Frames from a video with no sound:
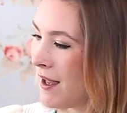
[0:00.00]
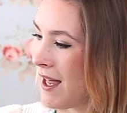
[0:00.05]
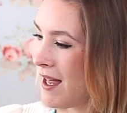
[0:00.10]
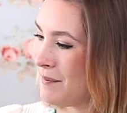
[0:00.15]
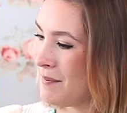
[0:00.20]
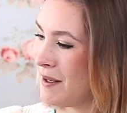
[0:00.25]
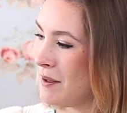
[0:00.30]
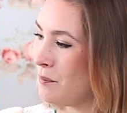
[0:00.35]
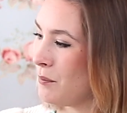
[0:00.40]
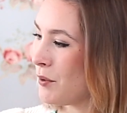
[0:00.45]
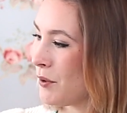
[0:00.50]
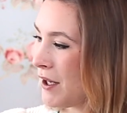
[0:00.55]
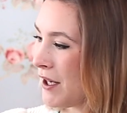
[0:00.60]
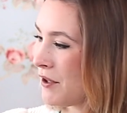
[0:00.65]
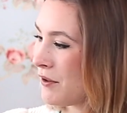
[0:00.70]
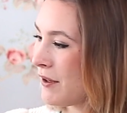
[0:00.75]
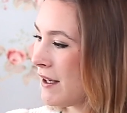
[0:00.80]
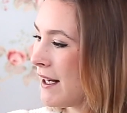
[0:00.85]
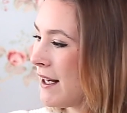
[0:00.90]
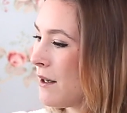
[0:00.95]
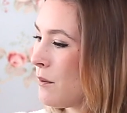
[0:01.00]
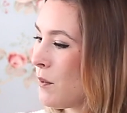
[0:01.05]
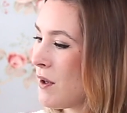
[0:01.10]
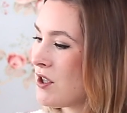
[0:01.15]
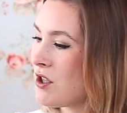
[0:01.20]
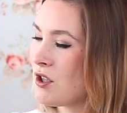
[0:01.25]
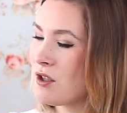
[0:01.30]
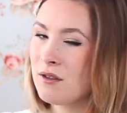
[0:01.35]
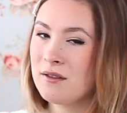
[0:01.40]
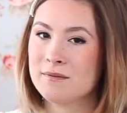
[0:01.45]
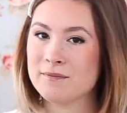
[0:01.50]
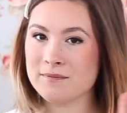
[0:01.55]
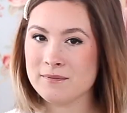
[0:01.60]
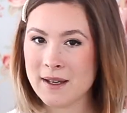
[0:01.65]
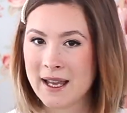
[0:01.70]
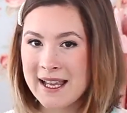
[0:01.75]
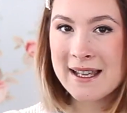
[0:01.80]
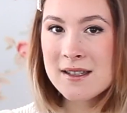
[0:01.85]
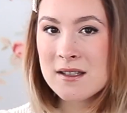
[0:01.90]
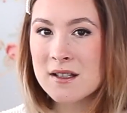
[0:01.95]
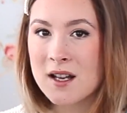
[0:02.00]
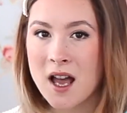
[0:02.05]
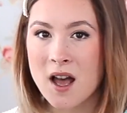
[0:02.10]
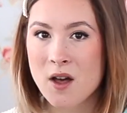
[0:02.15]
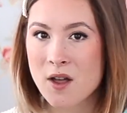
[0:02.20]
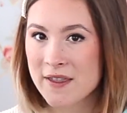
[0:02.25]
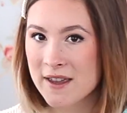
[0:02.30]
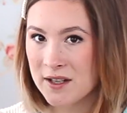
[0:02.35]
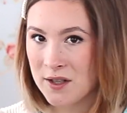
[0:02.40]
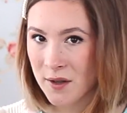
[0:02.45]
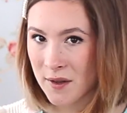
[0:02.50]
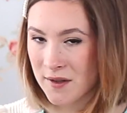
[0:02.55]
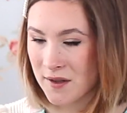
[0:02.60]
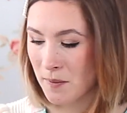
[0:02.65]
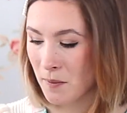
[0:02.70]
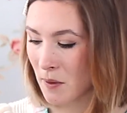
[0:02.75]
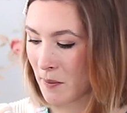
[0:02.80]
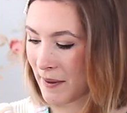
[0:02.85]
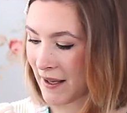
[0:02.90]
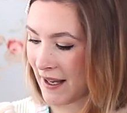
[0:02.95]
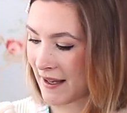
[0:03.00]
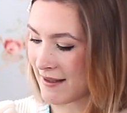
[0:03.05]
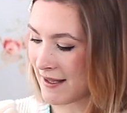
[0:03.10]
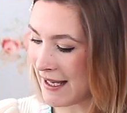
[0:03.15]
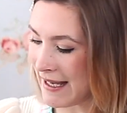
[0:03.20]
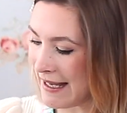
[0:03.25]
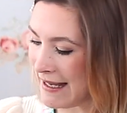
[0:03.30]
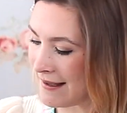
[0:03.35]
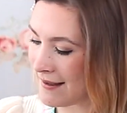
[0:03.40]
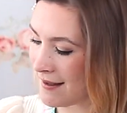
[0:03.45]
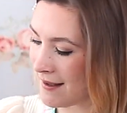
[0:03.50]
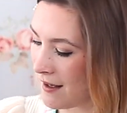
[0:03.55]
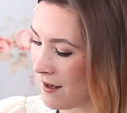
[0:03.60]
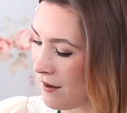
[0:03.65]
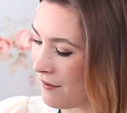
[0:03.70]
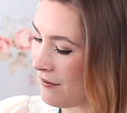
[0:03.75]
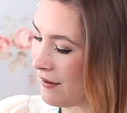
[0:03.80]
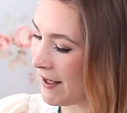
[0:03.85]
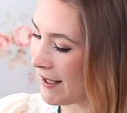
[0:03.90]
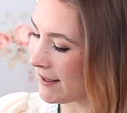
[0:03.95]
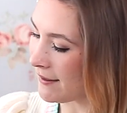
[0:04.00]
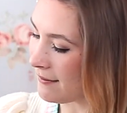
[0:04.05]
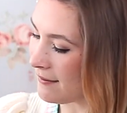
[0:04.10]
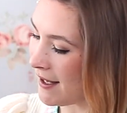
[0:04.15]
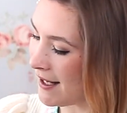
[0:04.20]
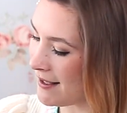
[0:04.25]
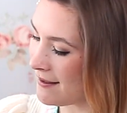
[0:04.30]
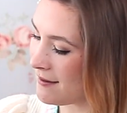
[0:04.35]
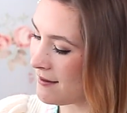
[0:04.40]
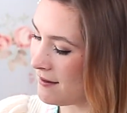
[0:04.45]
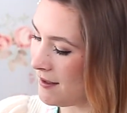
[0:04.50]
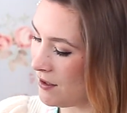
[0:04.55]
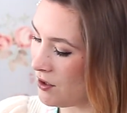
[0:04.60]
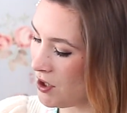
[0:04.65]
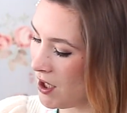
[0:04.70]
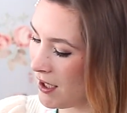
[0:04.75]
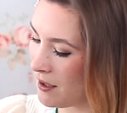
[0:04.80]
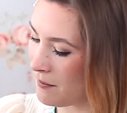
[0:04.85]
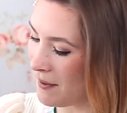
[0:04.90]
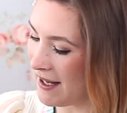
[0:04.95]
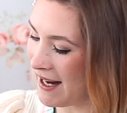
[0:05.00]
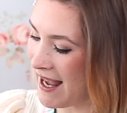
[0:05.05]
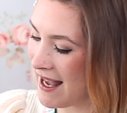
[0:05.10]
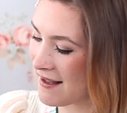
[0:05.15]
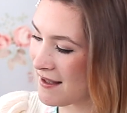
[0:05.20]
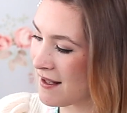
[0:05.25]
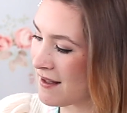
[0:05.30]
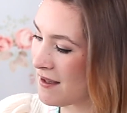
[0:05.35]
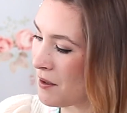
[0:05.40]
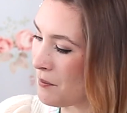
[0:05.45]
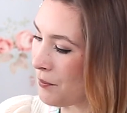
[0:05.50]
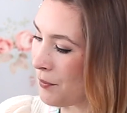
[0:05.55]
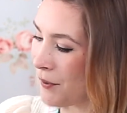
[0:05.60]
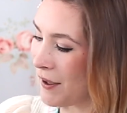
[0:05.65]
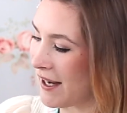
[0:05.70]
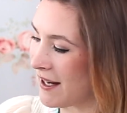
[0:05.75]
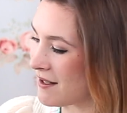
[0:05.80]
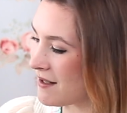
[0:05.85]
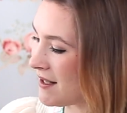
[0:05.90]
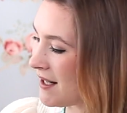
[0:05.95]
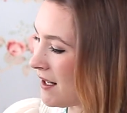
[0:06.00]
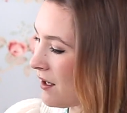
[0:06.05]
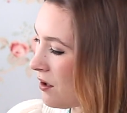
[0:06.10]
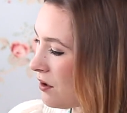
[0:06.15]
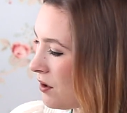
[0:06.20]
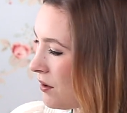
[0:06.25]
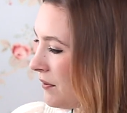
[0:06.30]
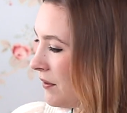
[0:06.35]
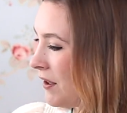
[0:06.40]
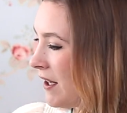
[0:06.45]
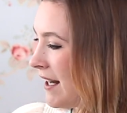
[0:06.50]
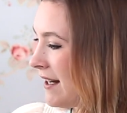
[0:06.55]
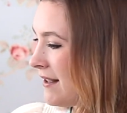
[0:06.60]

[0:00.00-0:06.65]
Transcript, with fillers: um, and embroidery, which is not all that noticeable because it is a very light stitching, but it has like the branding all over